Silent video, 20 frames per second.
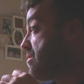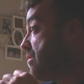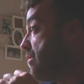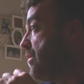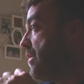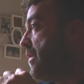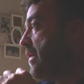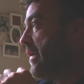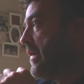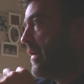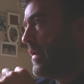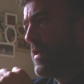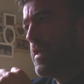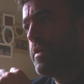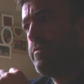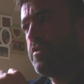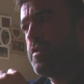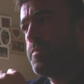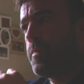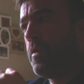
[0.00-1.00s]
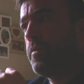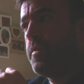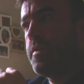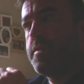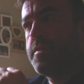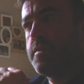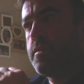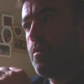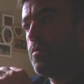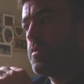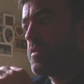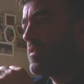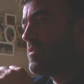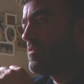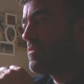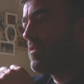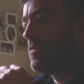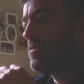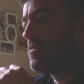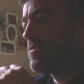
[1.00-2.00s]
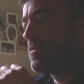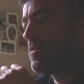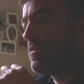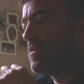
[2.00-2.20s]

so you responded to those incidents.